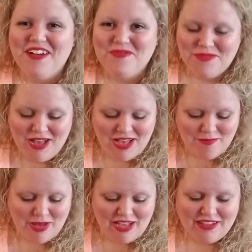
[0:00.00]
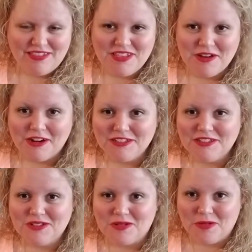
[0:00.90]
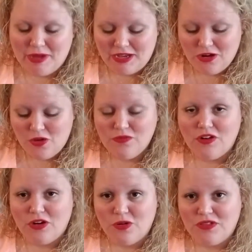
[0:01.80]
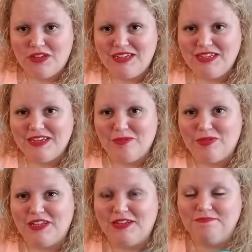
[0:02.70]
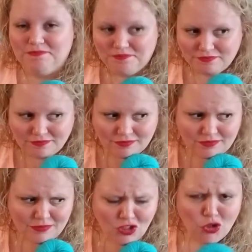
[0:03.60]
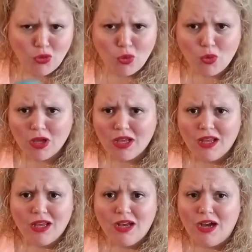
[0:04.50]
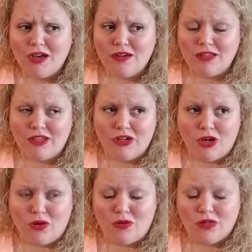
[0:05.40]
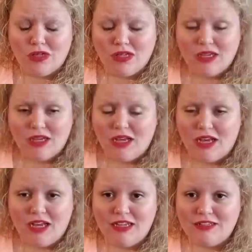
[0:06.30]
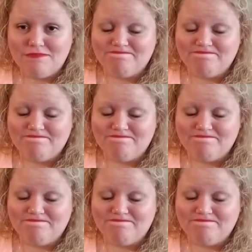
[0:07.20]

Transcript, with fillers: back at the yarn store back home, Far North Knitting Company, who, you know, I